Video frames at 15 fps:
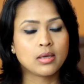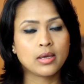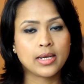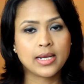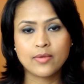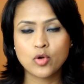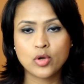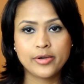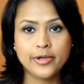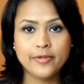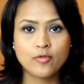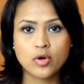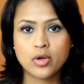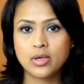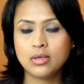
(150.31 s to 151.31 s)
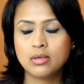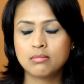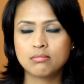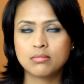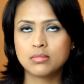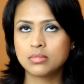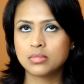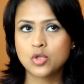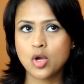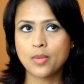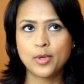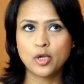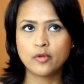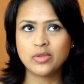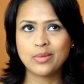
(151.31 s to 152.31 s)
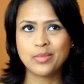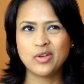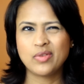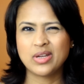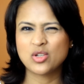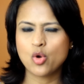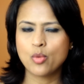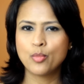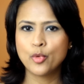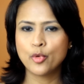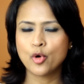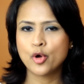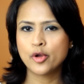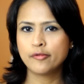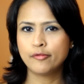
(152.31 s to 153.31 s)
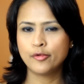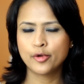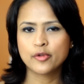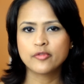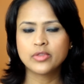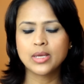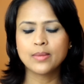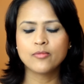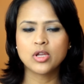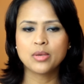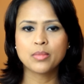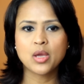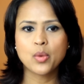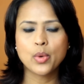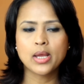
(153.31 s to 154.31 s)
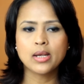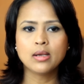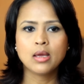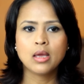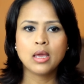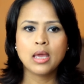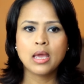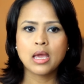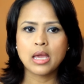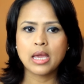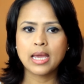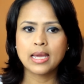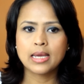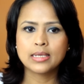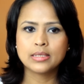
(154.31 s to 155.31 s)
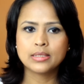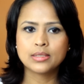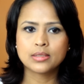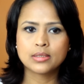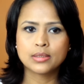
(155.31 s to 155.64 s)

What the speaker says: and I've already worn a couple of them, in fact all 4 of them one by one. And